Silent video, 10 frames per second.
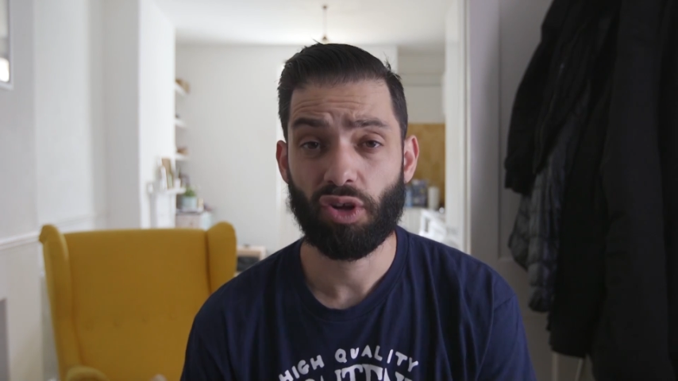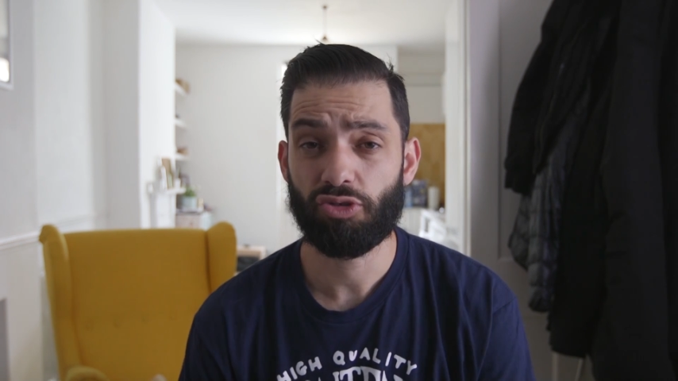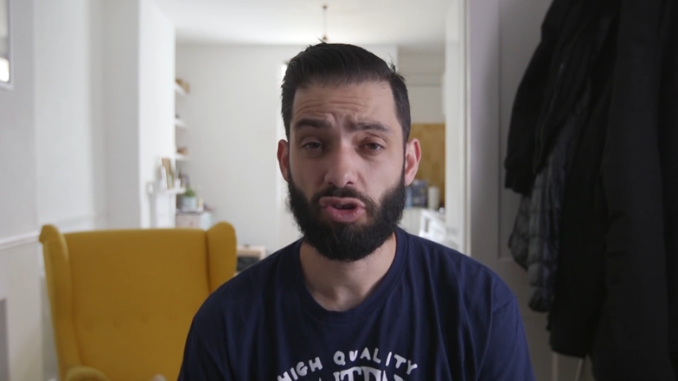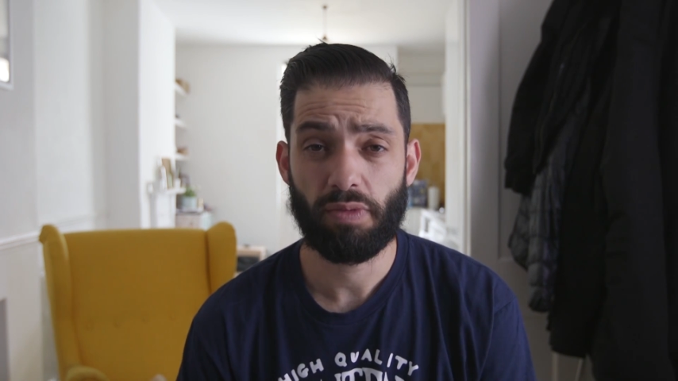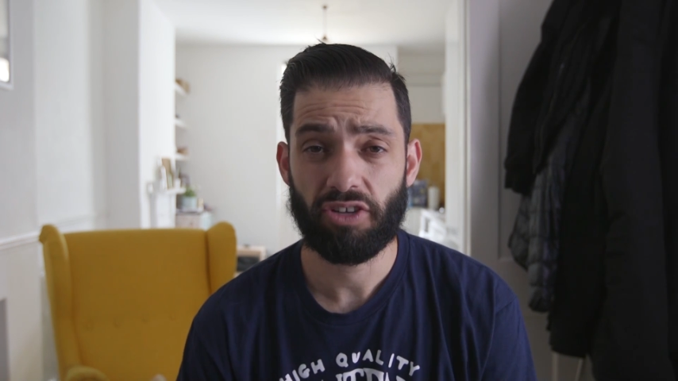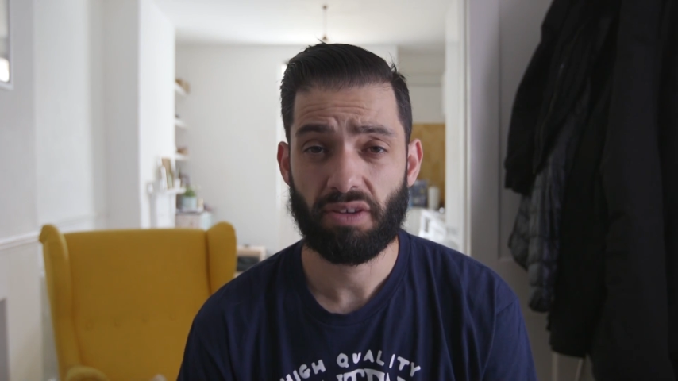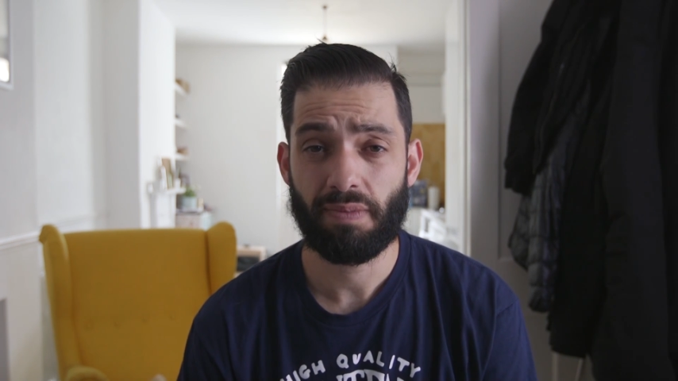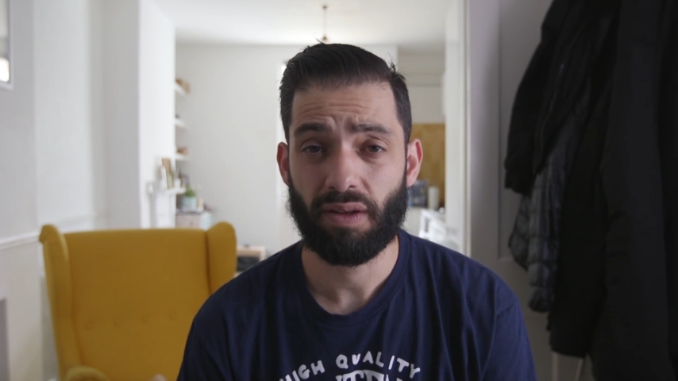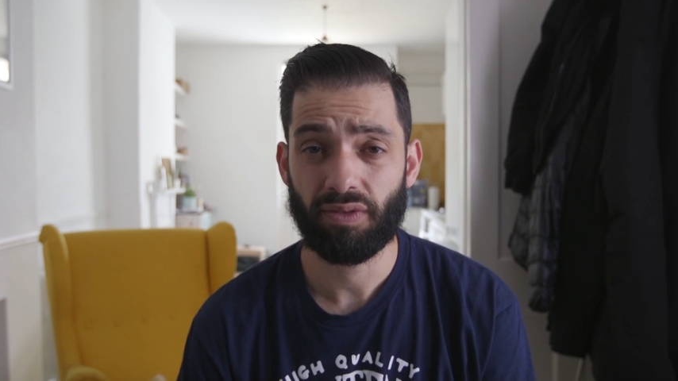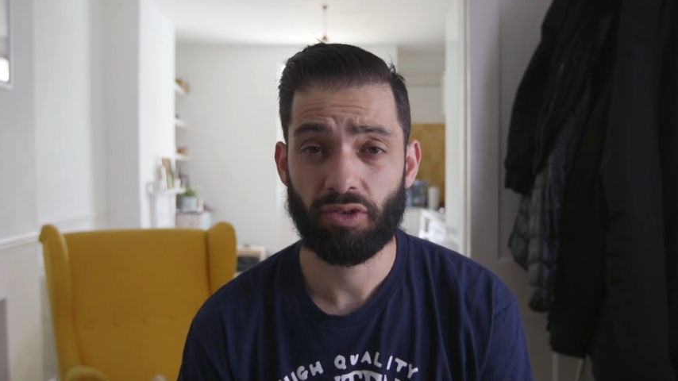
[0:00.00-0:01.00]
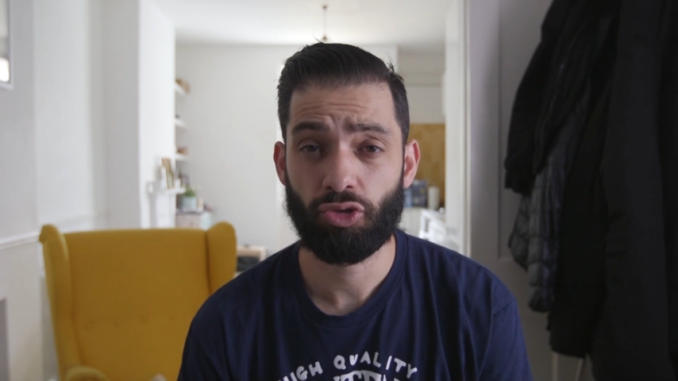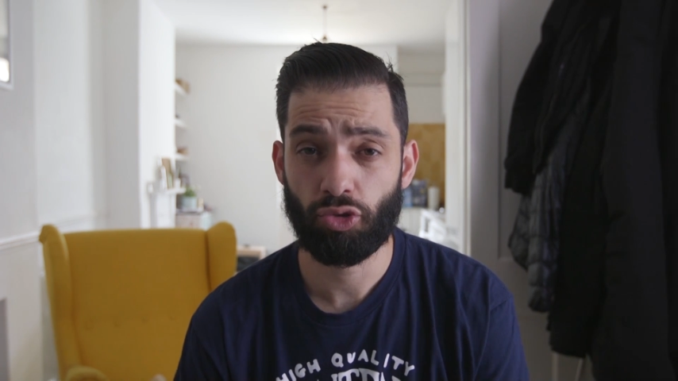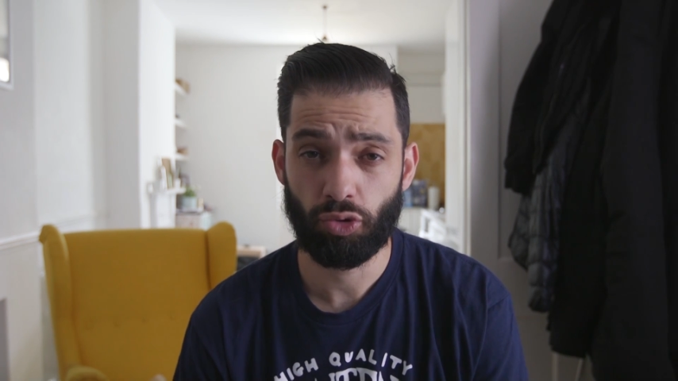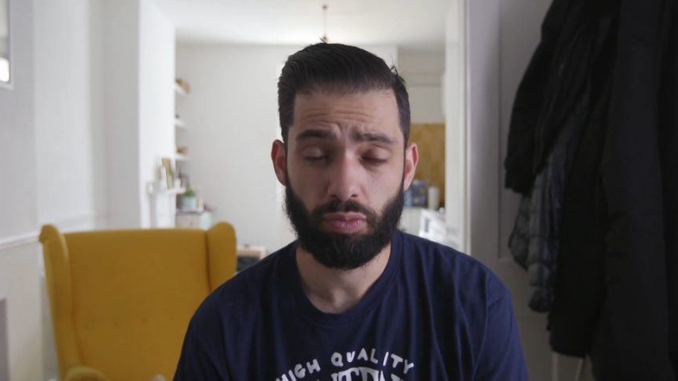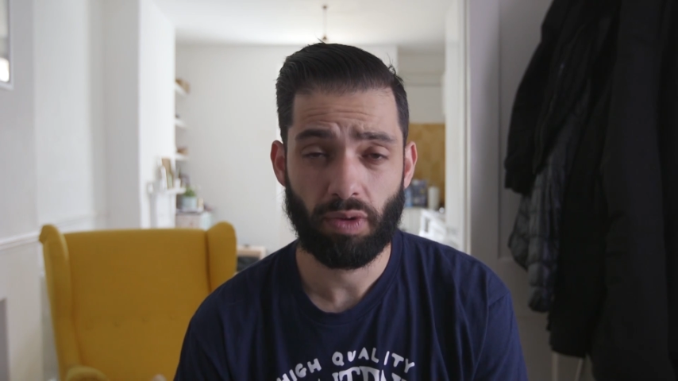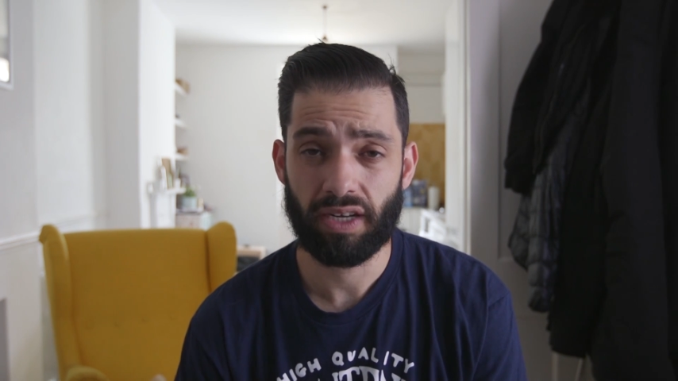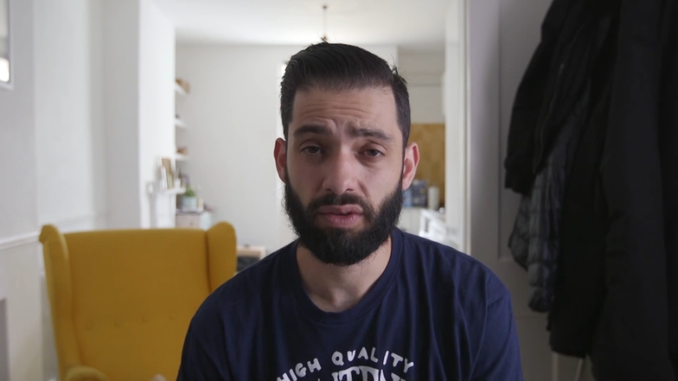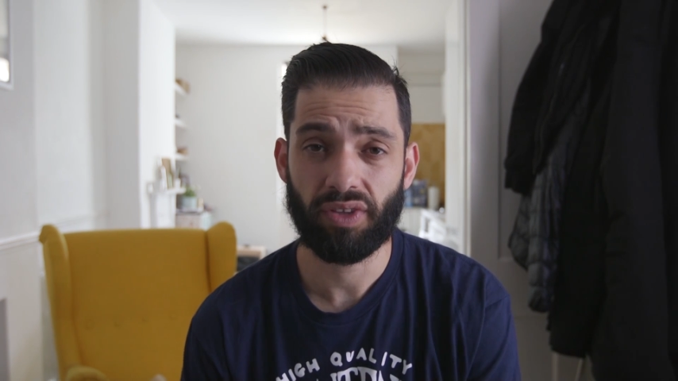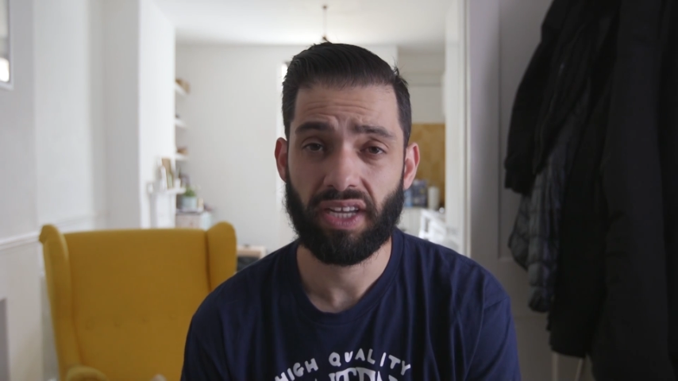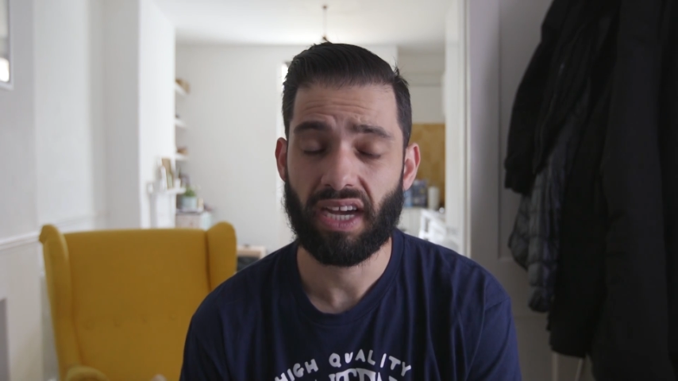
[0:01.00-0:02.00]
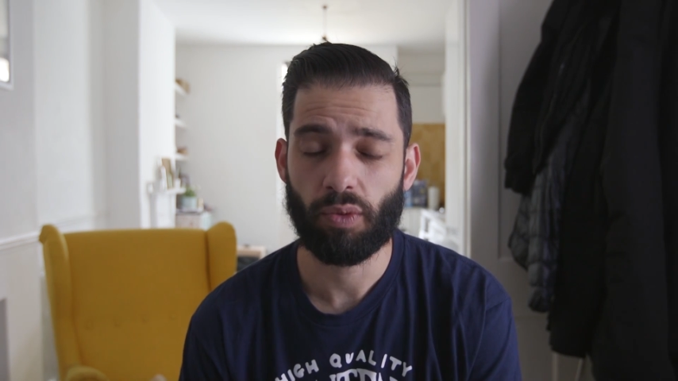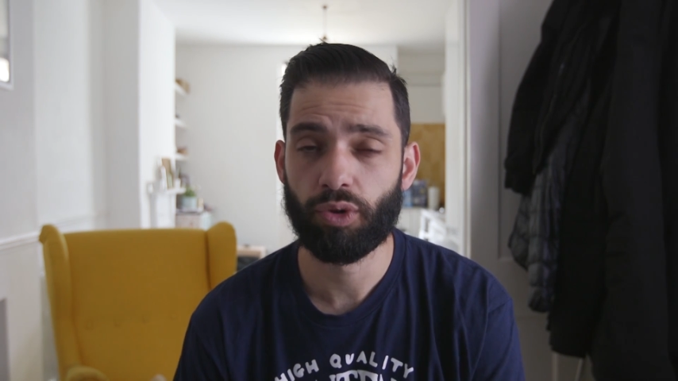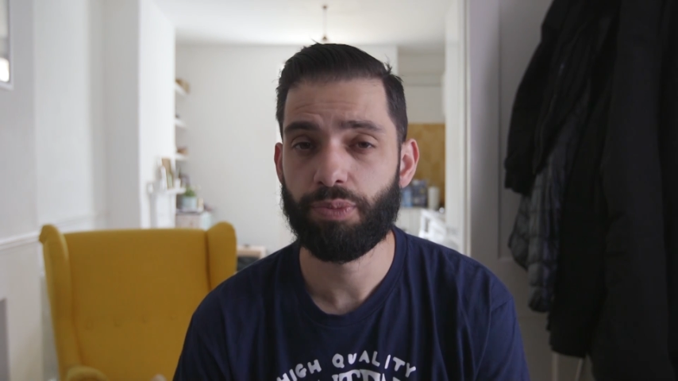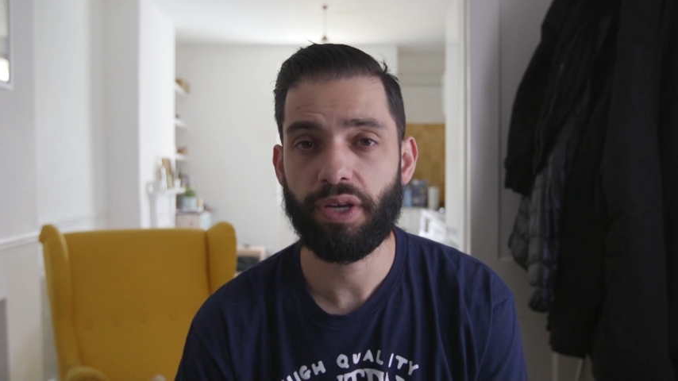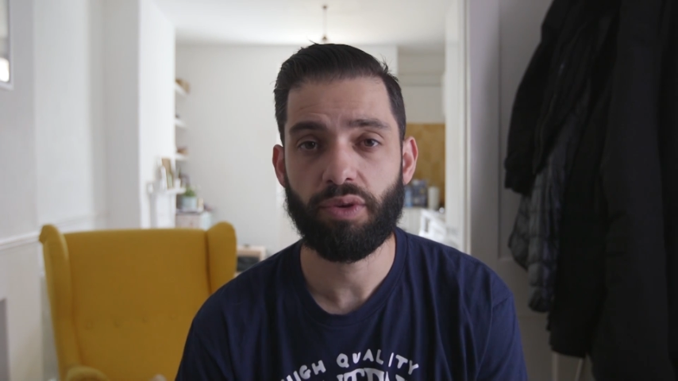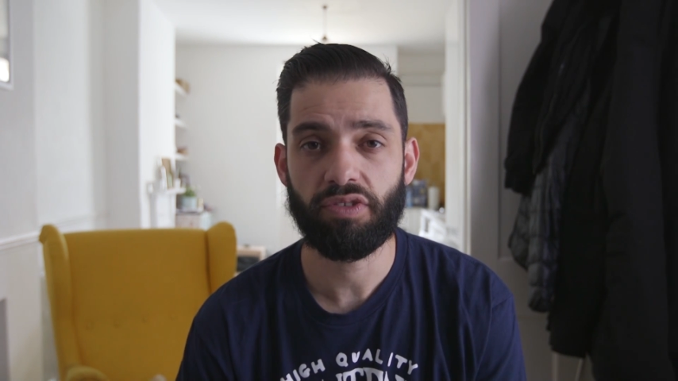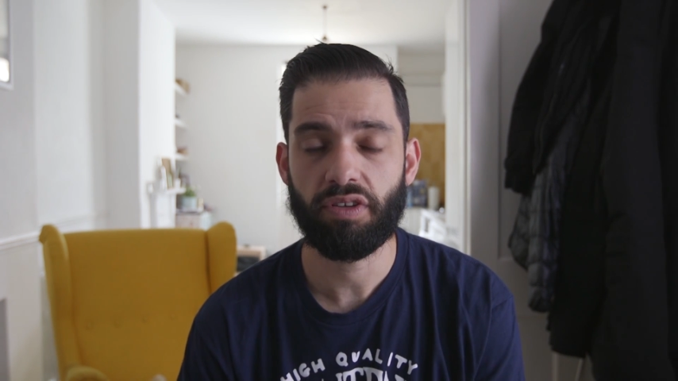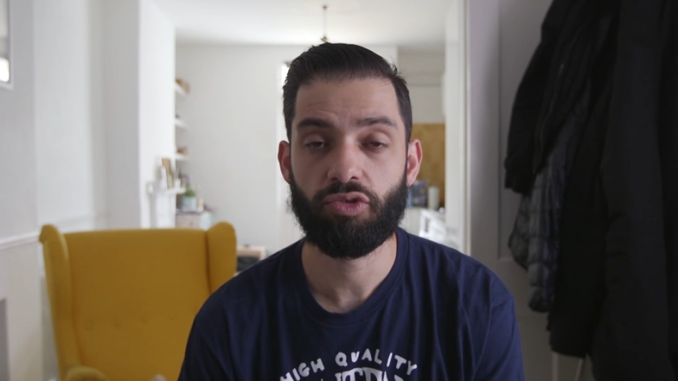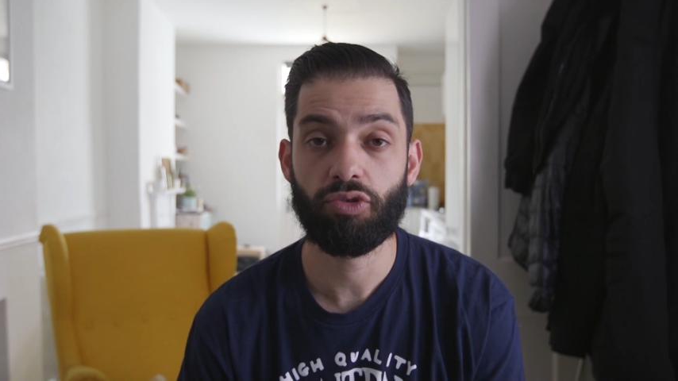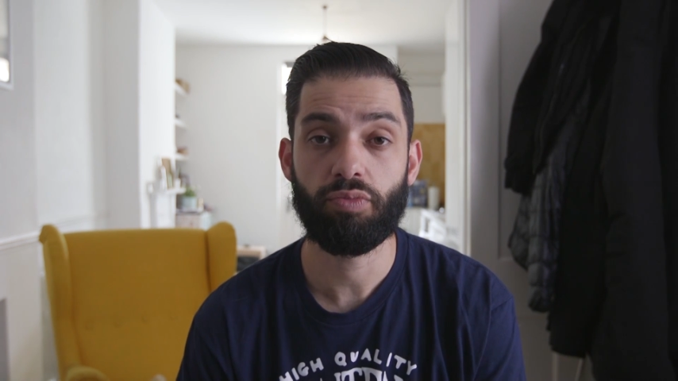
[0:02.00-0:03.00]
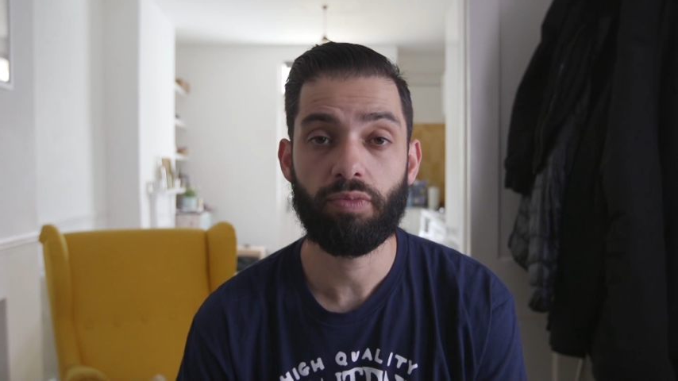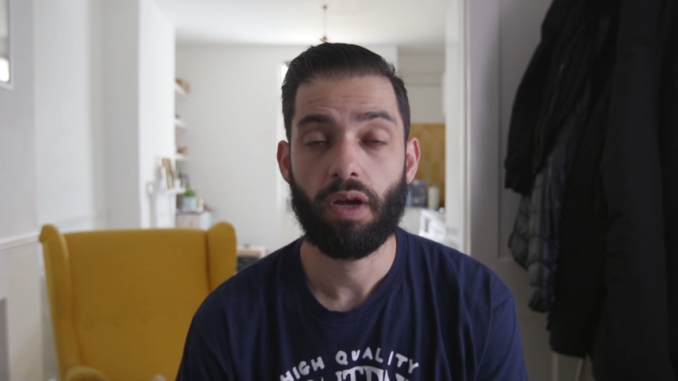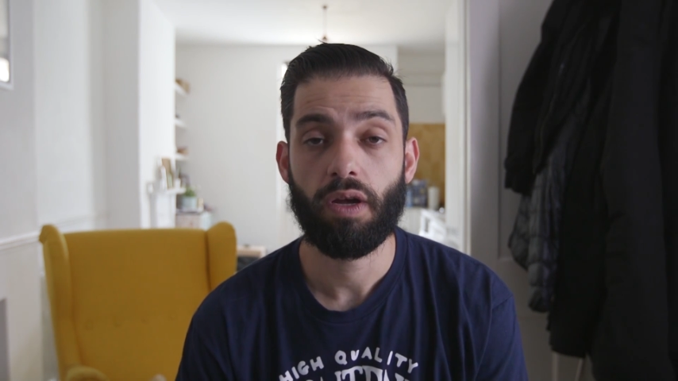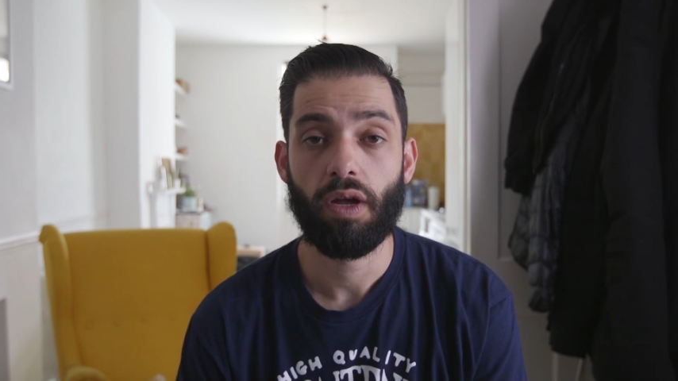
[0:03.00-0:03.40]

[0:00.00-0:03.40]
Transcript: Not so much about the zoom. I don't think I would be using zoom